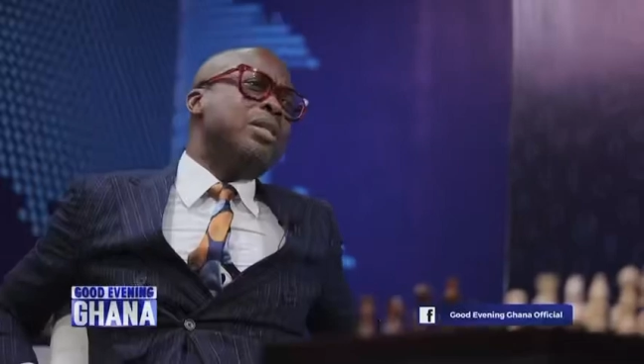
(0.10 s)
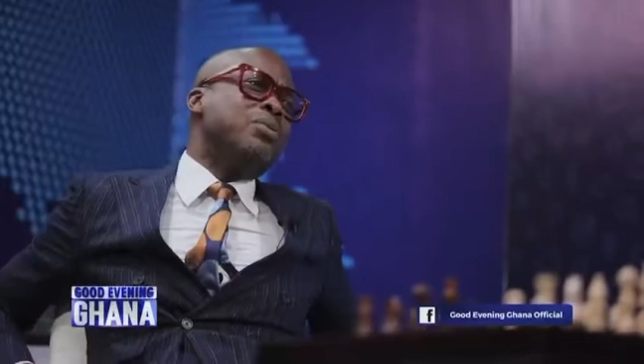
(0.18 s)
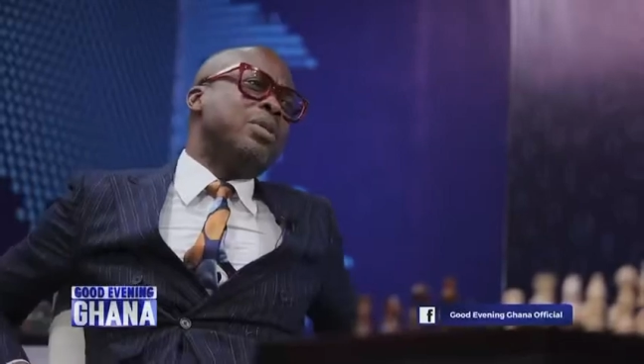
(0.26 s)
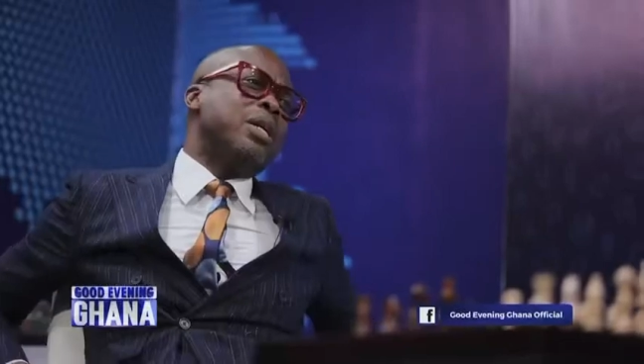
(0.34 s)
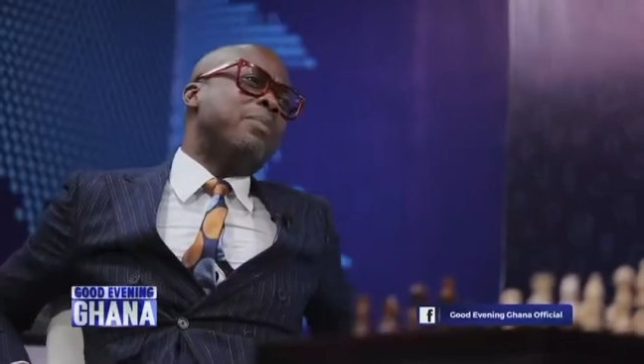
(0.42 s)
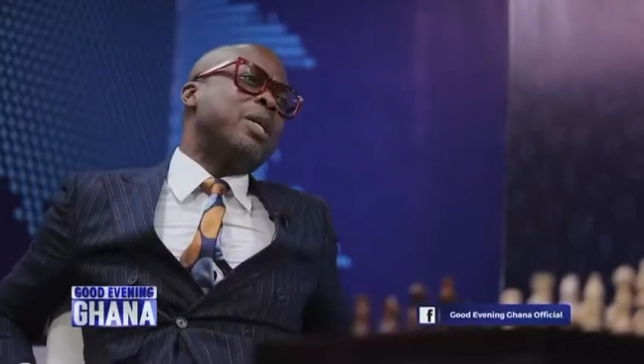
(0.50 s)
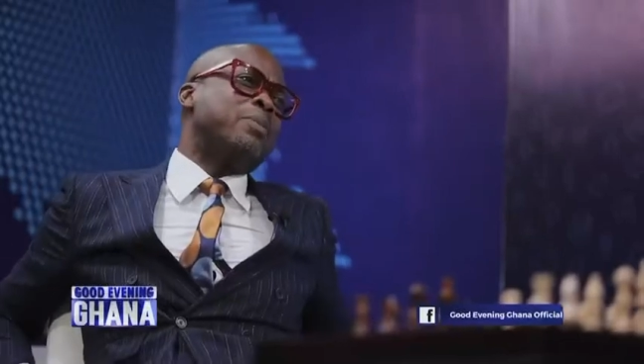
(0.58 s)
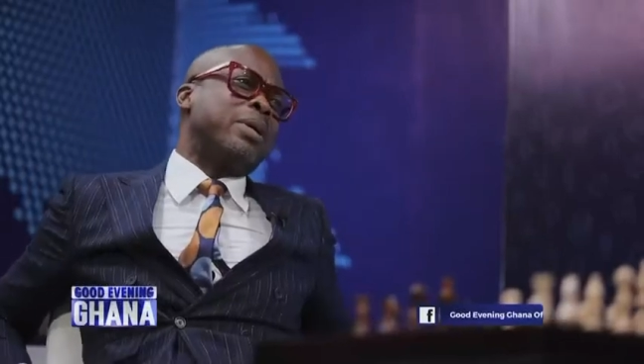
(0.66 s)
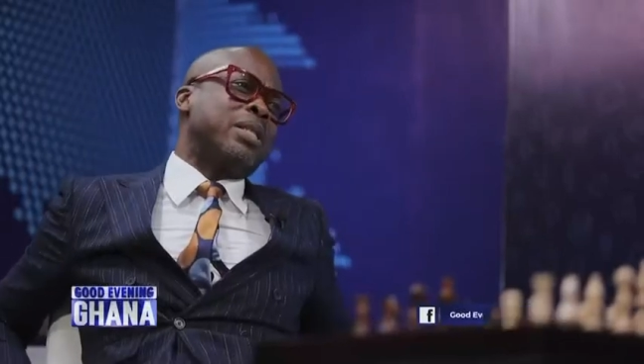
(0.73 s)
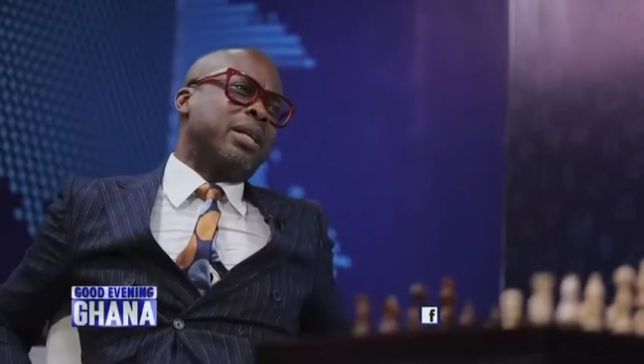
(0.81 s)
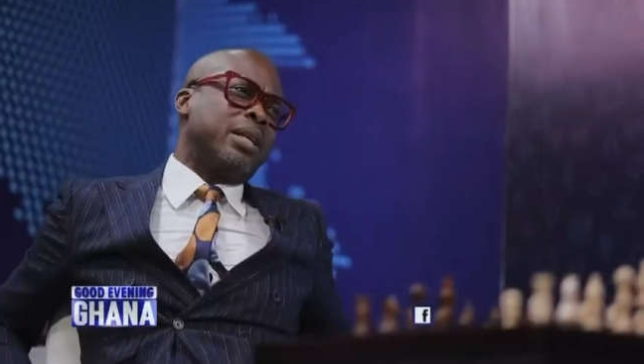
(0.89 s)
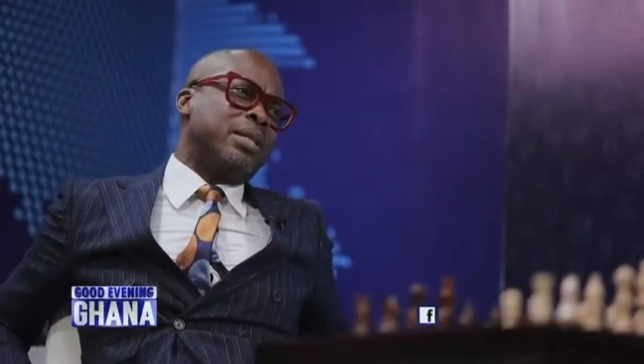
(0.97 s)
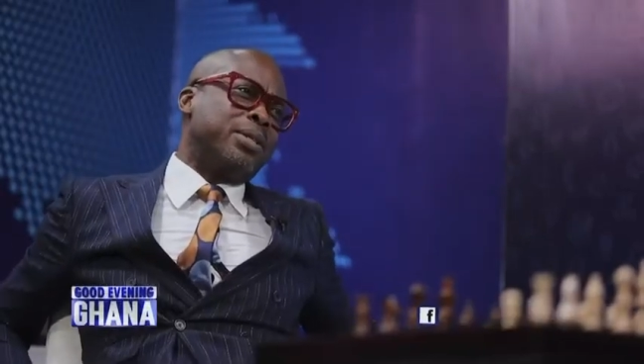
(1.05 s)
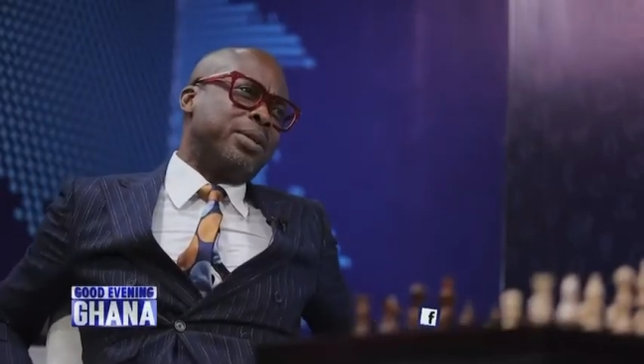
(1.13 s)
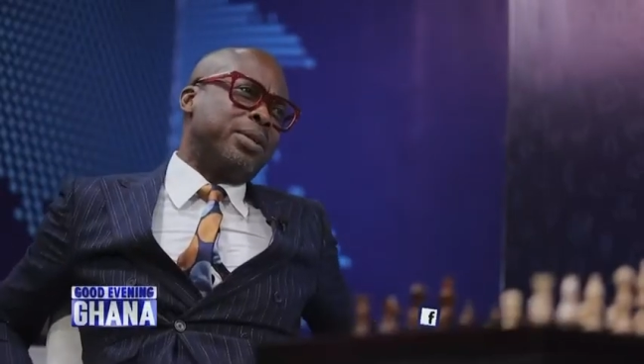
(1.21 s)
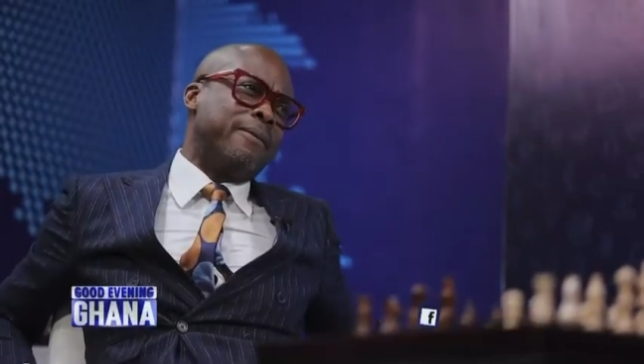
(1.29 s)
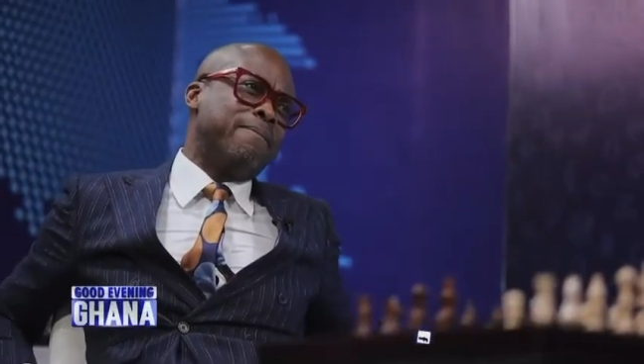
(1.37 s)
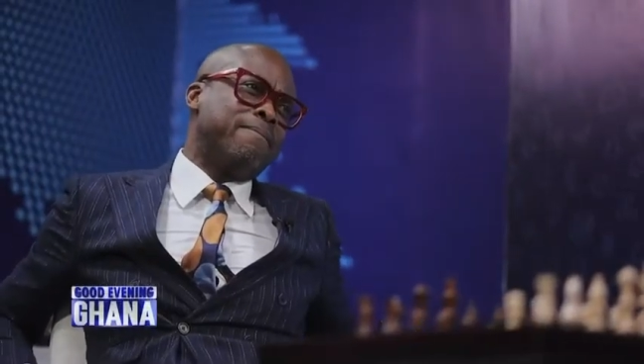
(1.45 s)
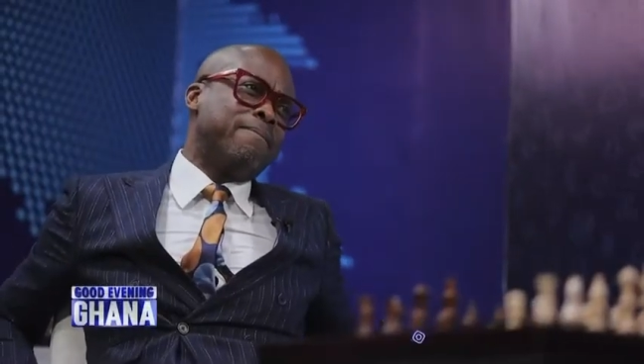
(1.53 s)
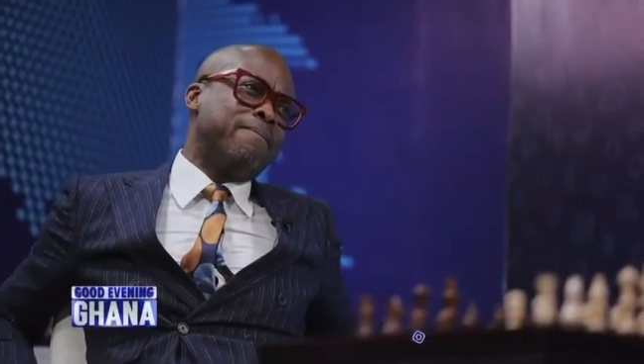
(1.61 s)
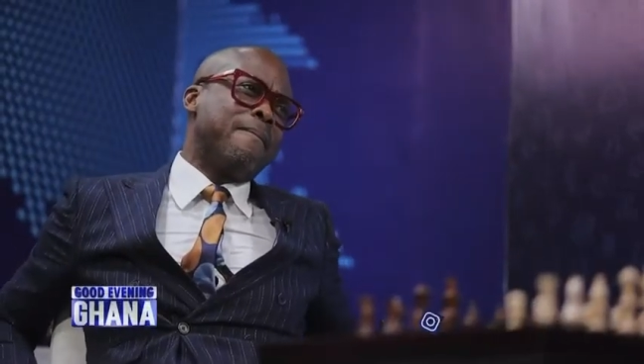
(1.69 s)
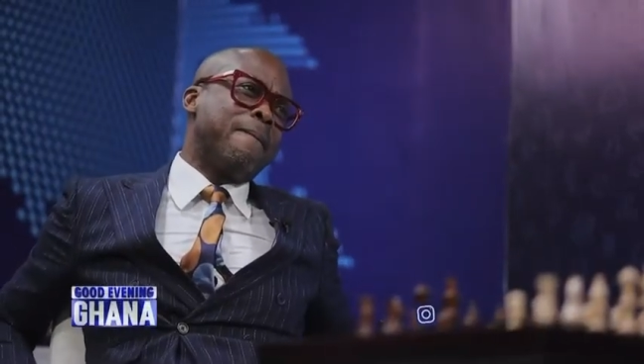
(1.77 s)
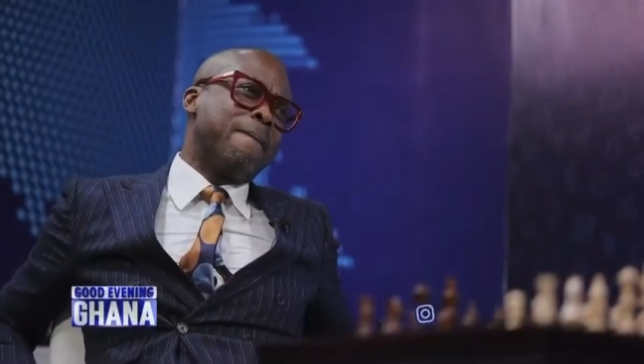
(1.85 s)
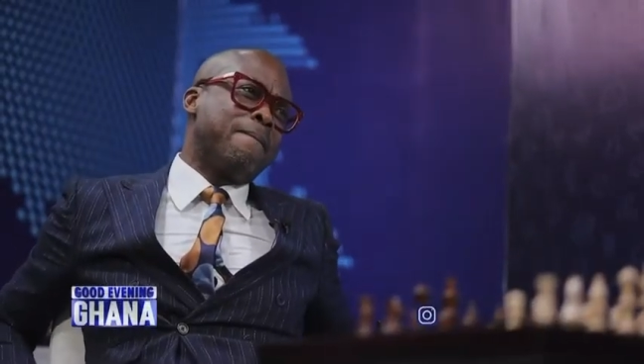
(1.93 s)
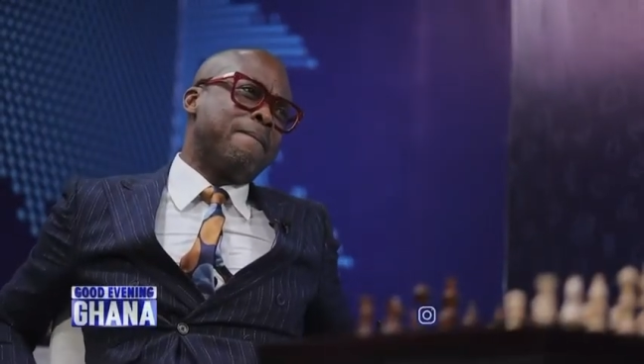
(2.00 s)
Who's the best pastor in Nigeria?
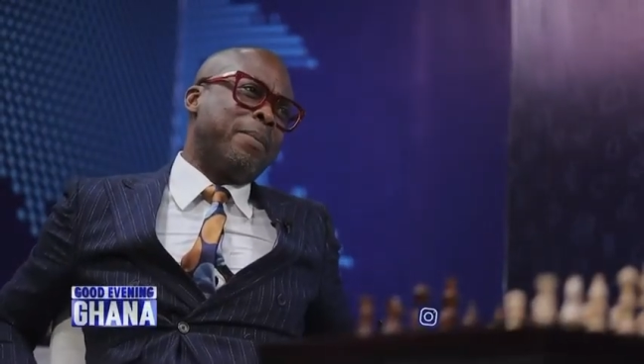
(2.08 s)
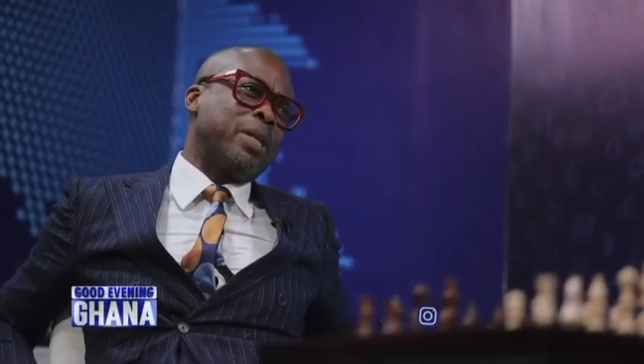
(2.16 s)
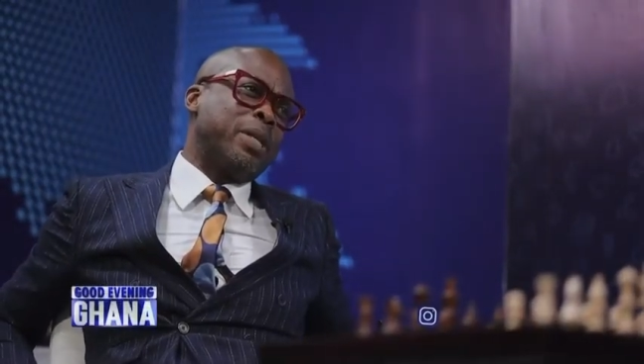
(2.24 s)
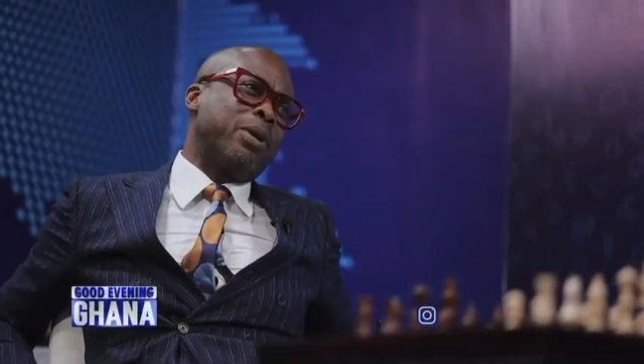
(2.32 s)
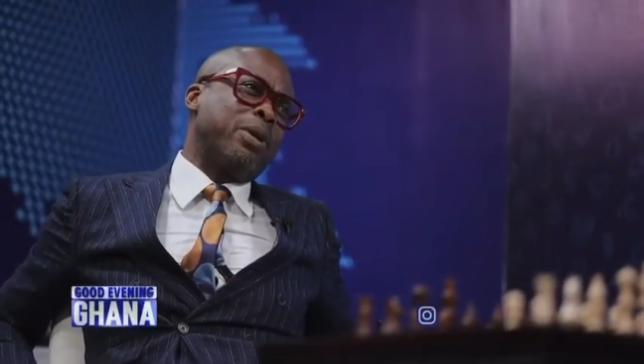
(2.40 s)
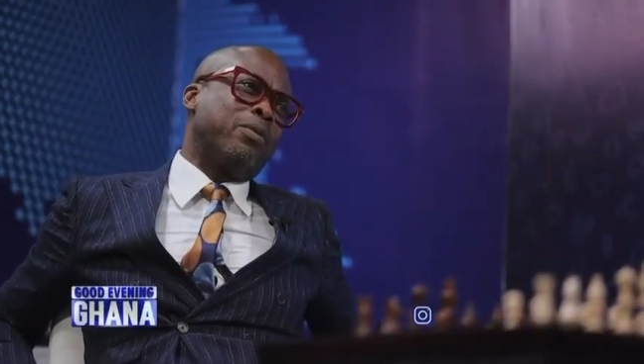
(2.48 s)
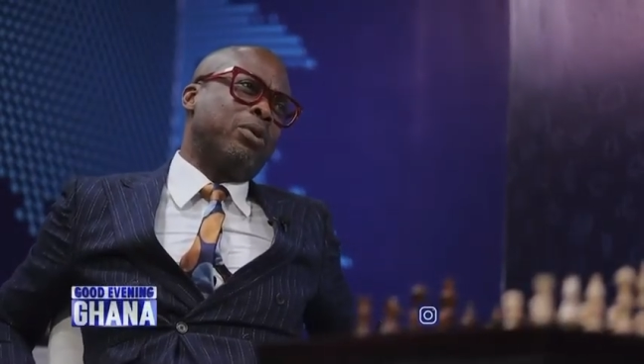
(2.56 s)
The best man of